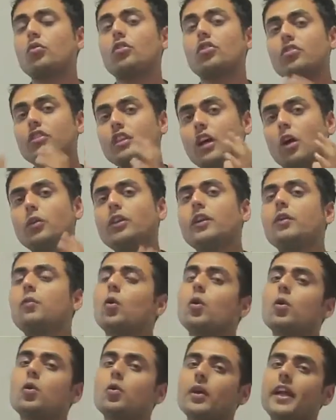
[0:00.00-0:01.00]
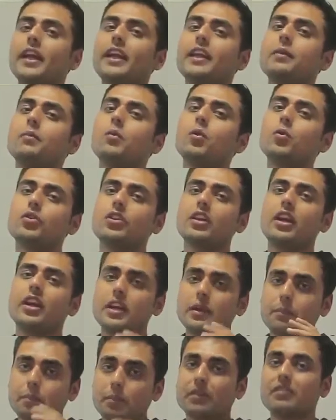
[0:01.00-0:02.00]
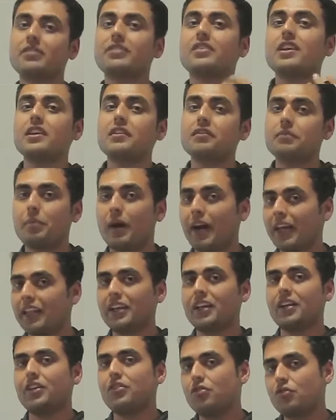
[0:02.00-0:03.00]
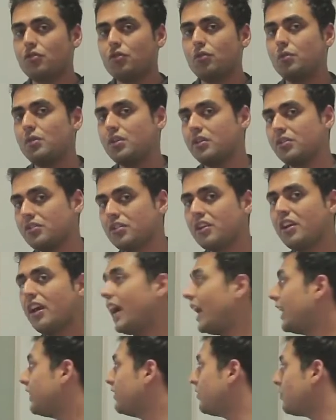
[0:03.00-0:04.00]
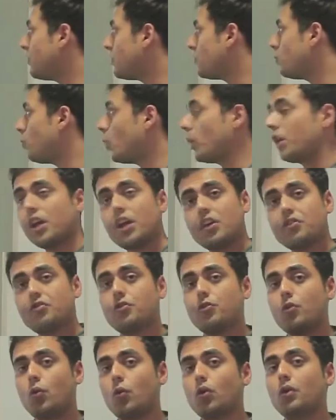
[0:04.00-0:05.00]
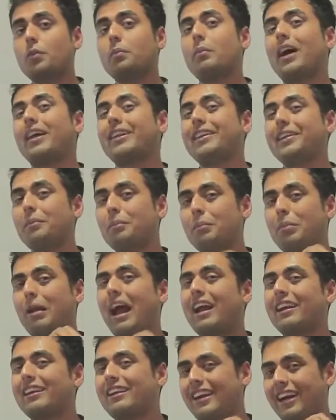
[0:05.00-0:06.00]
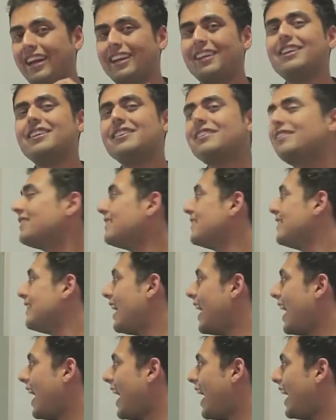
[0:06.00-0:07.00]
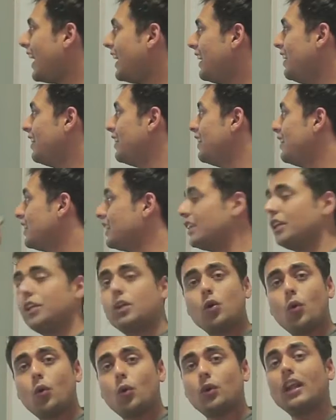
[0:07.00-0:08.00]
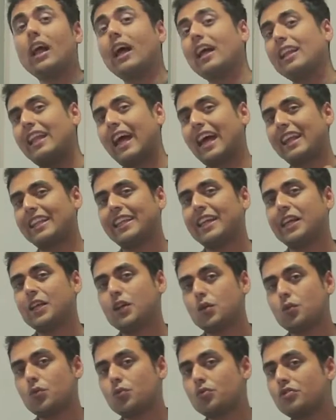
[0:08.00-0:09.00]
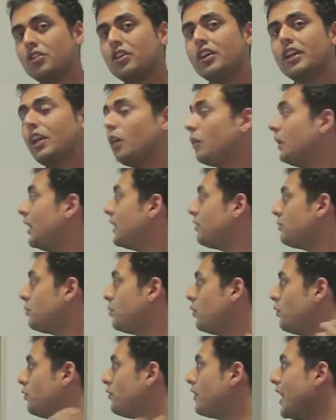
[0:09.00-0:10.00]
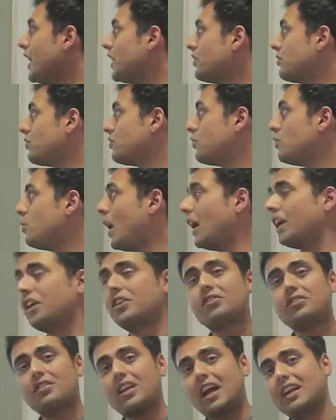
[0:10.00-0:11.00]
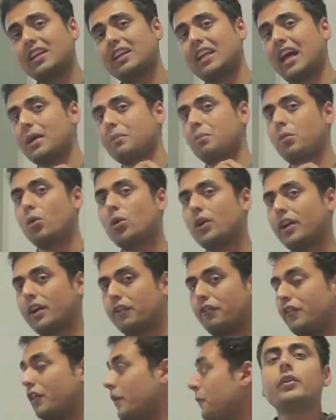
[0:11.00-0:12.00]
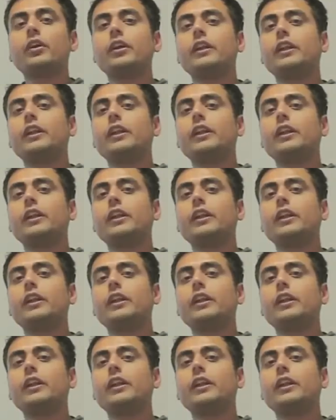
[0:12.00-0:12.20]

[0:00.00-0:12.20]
So this is how they want to get emotionally perceived by the consumers, and this is what is shown by their brand colors and the tone that they use. Now let's move next to understand typography.